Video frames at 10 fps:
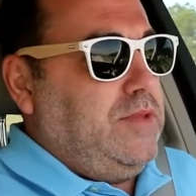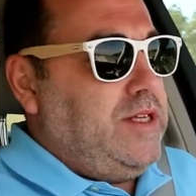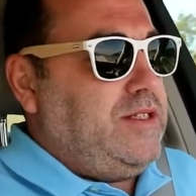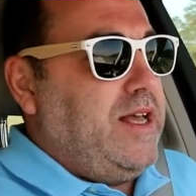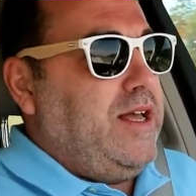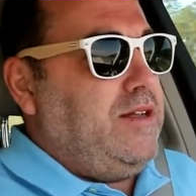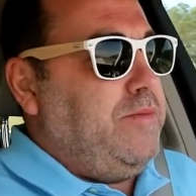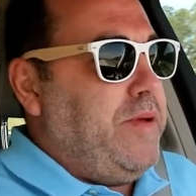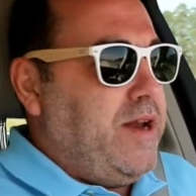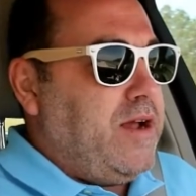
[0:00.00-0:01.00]
he said,
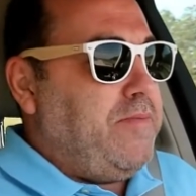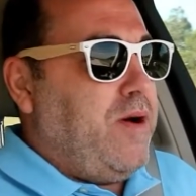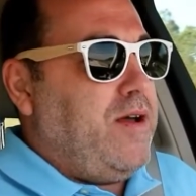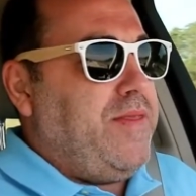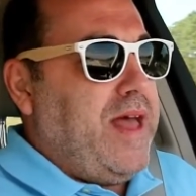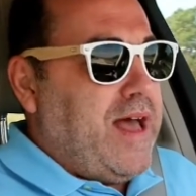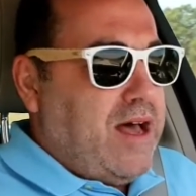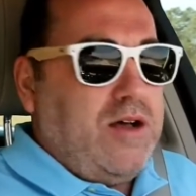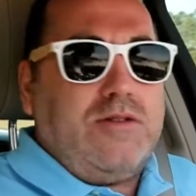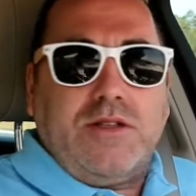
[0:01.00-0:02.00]
depending upon the
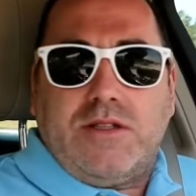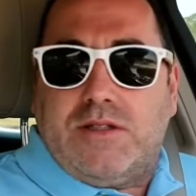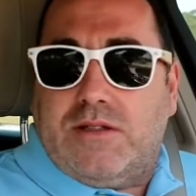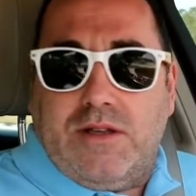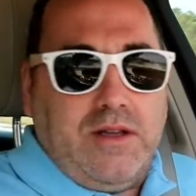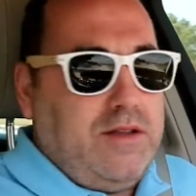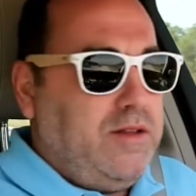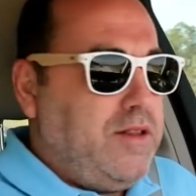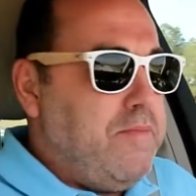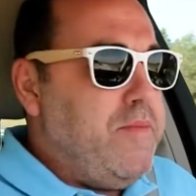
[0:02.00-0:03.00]
house,
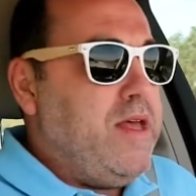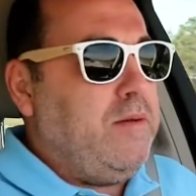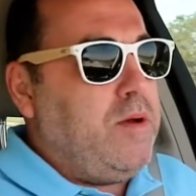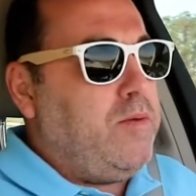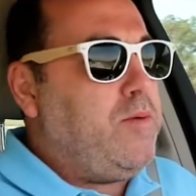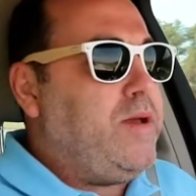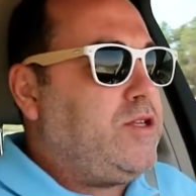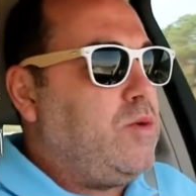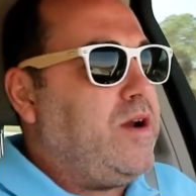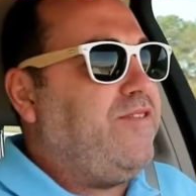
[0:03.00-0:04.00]
the minimum will be
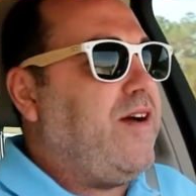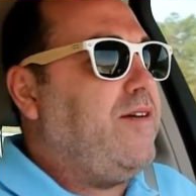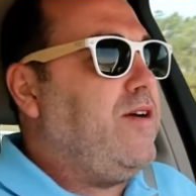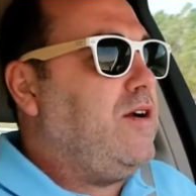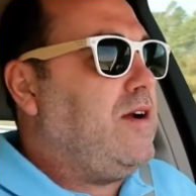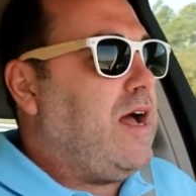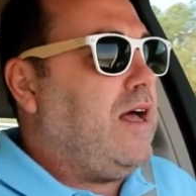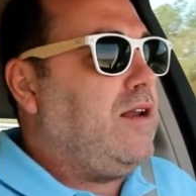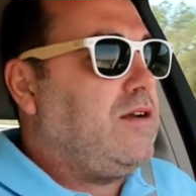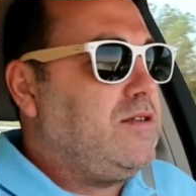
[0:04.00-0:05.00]

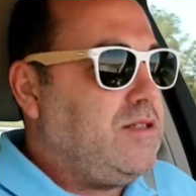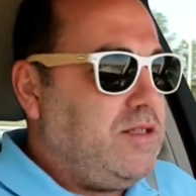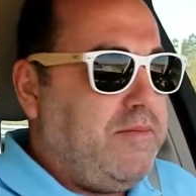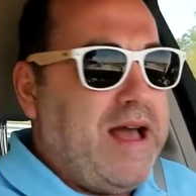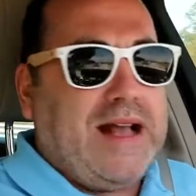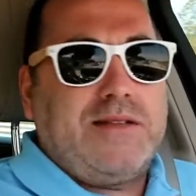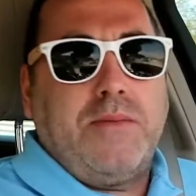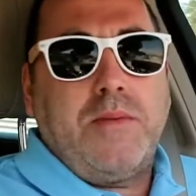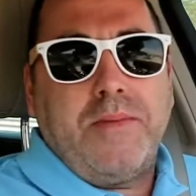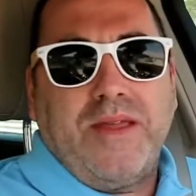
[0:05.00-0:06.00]
$2,500, the
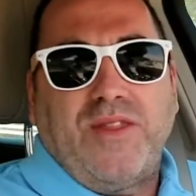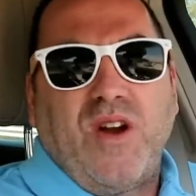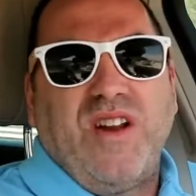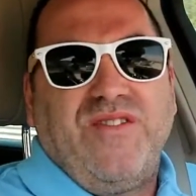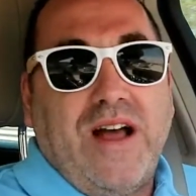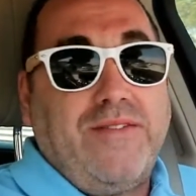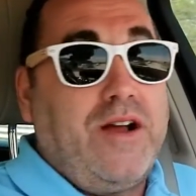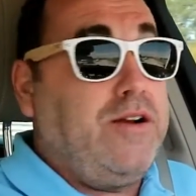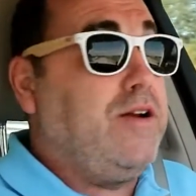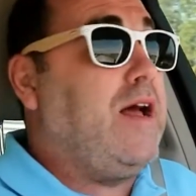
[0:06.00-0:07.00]
maximum will be
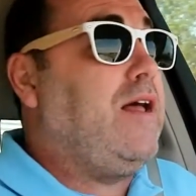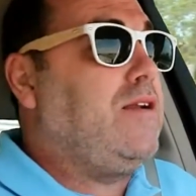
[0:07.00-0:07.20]
$3,500.